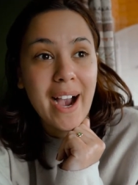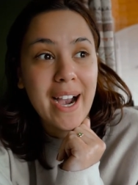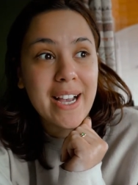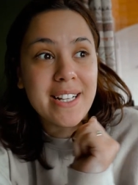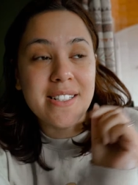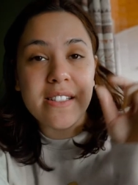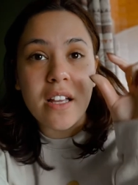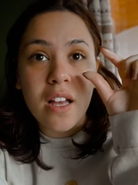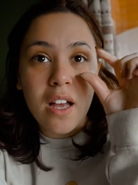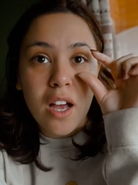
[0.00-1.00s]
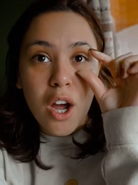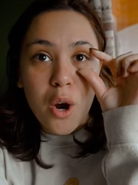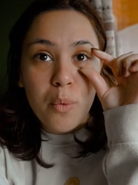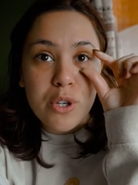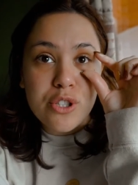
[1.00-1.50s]
eyes
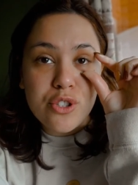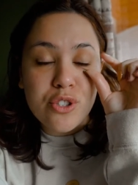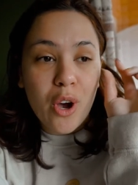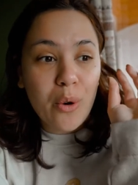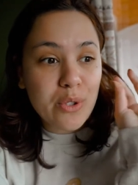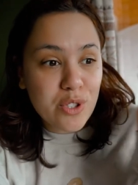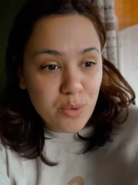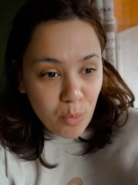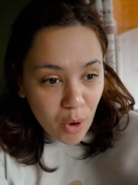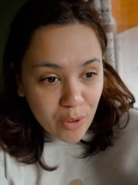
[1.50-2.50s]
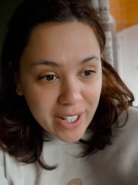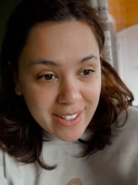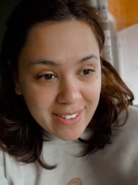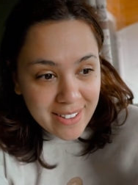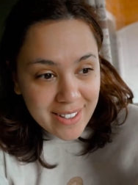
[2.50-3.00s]
were so
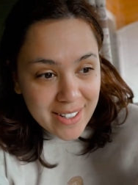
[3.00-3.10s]
swollen.